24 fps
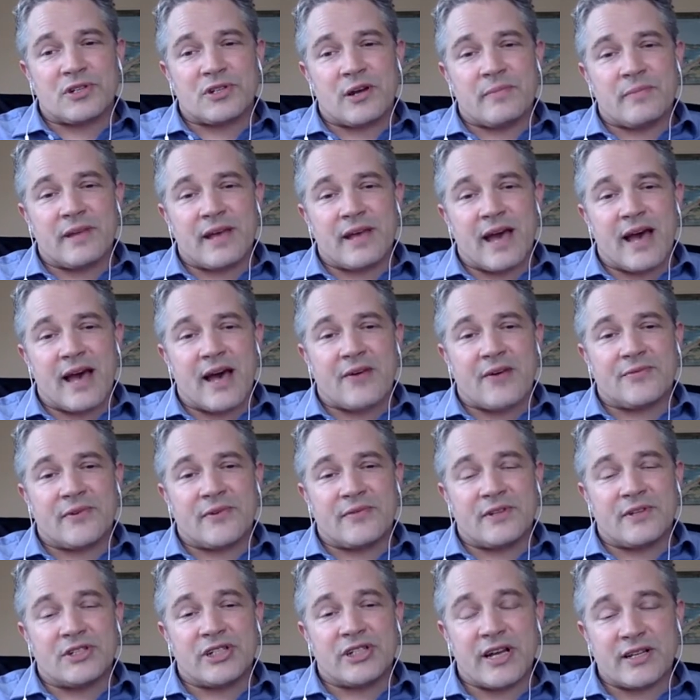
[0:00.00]
on behalf
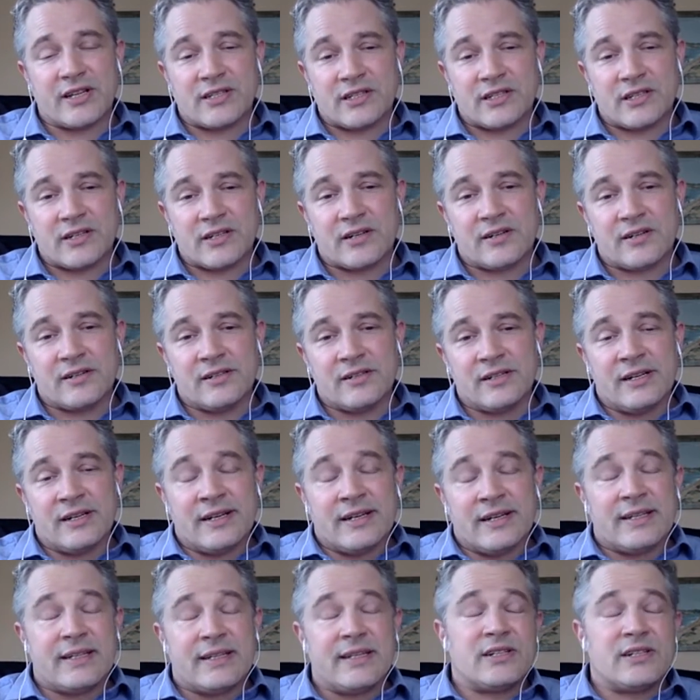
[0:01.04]
of the chancellor,
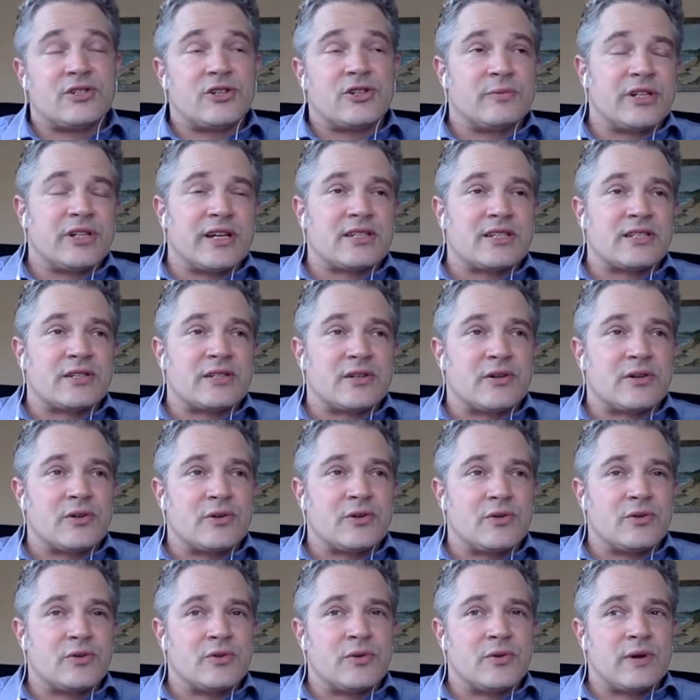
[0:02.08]
the interim chancellor,
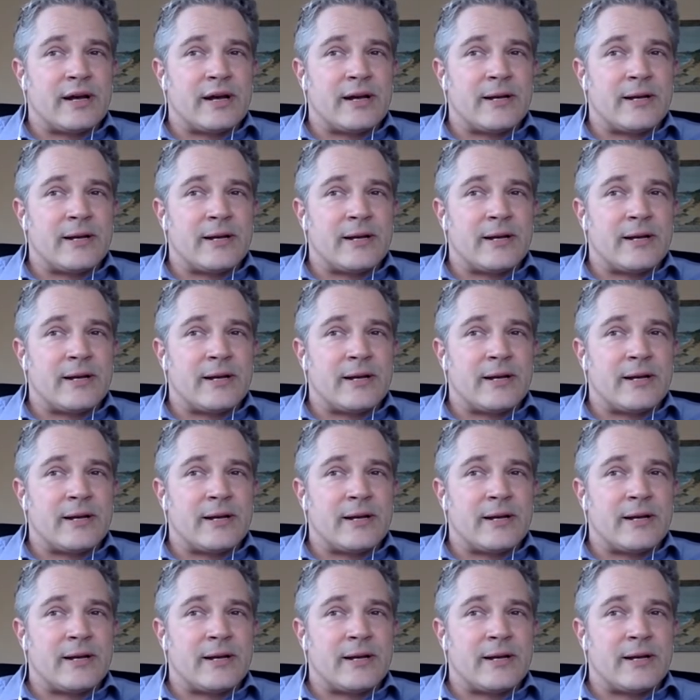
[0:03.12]
who